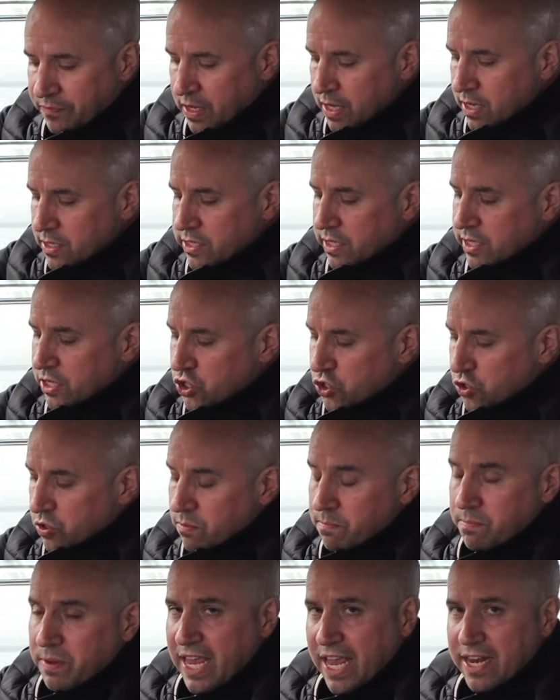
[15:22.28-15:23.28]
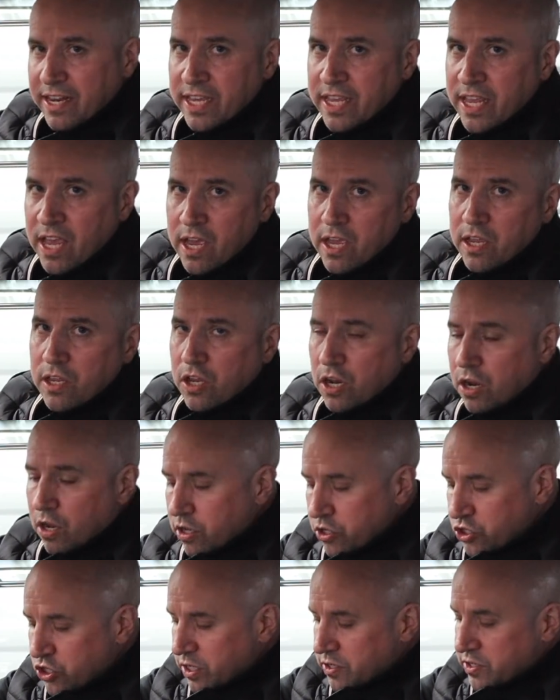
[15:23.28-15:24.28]
So there shouldn't be any
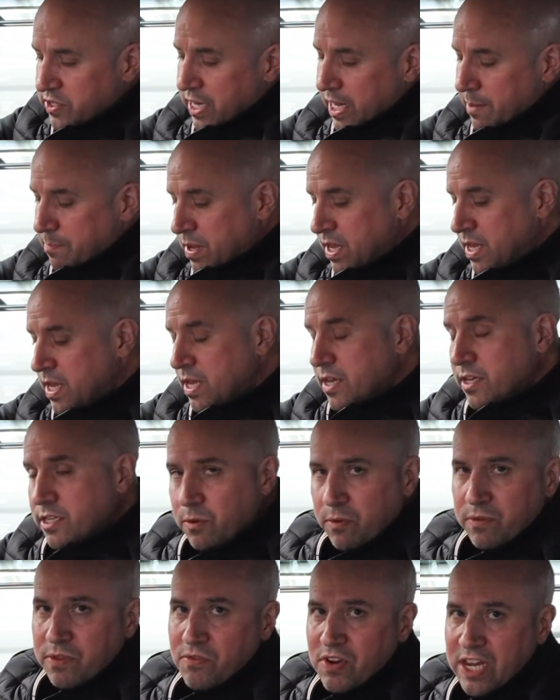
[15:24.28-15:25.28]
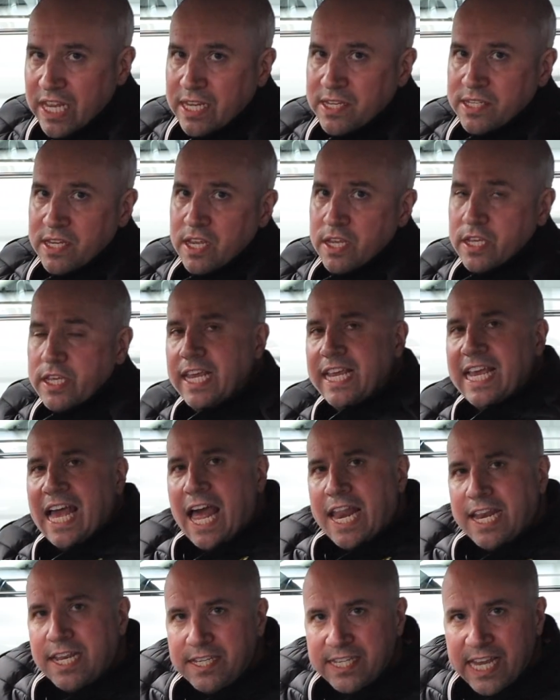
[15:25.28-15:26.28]
clutch slip. So if there is, you
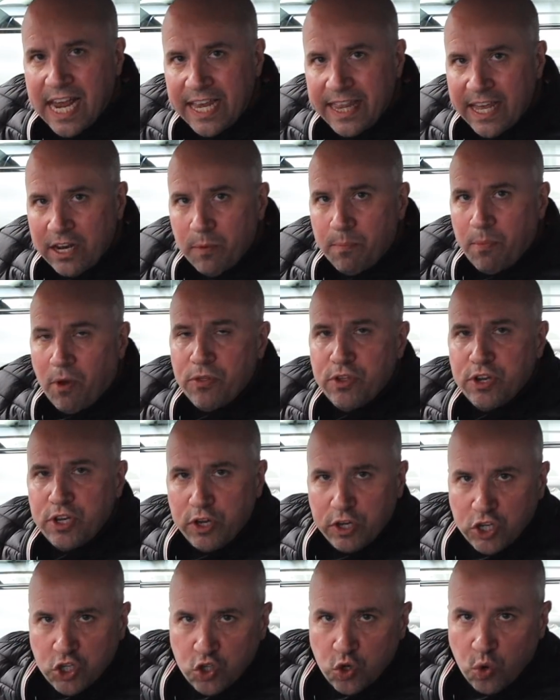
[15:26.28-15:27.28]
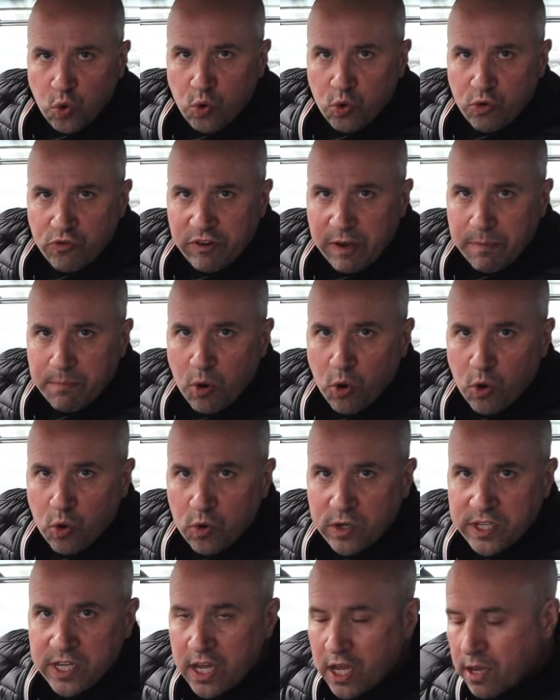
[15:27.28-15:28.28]
can take that up on the Assured
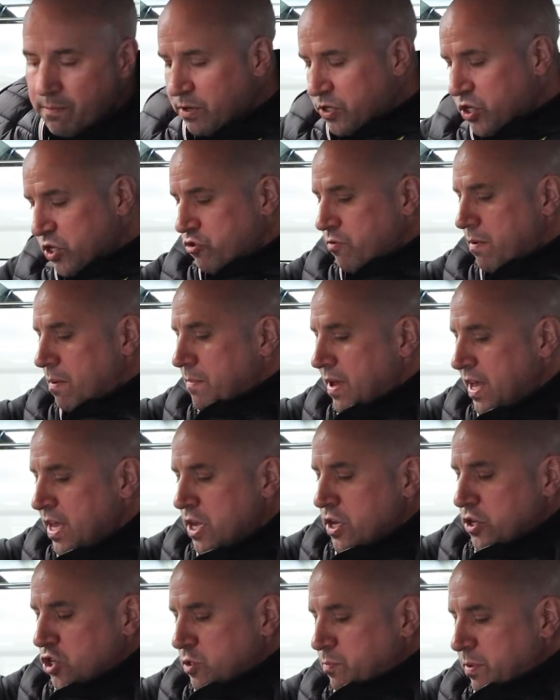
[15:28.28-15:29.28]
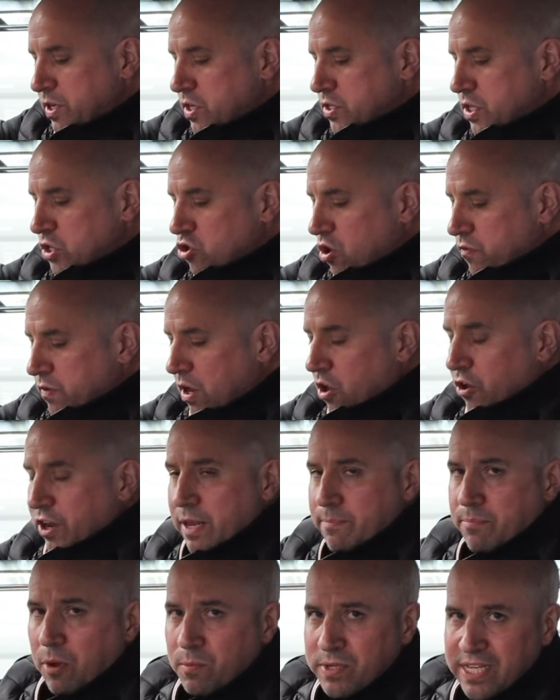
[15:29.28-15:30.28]
report. But just remember, just because you're driving along
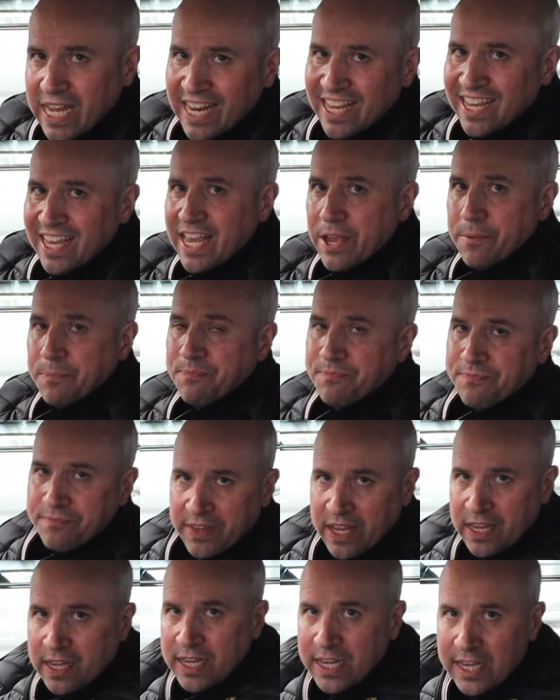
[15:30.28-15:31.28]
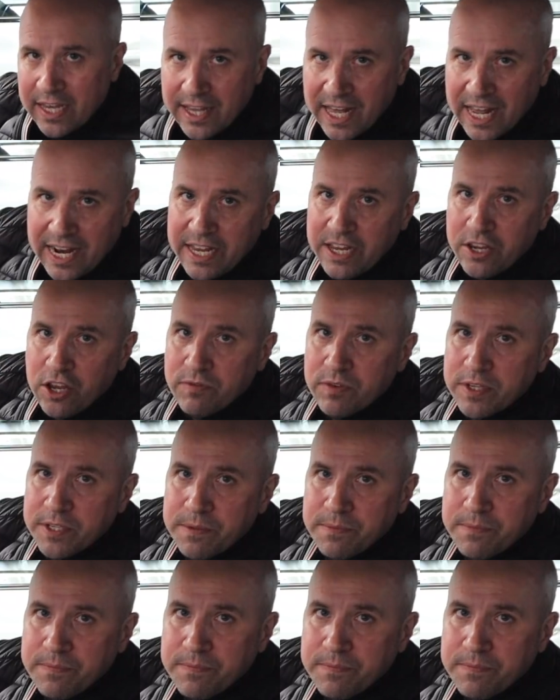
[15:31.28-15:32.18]
and it pops out of gear, that ain't covered.